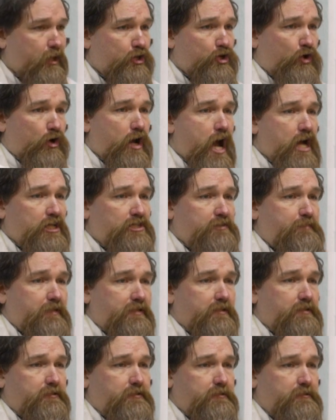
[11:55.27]
your
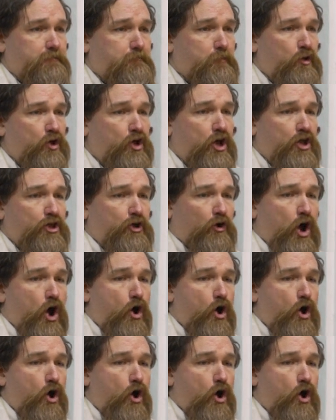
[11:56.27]
husband, your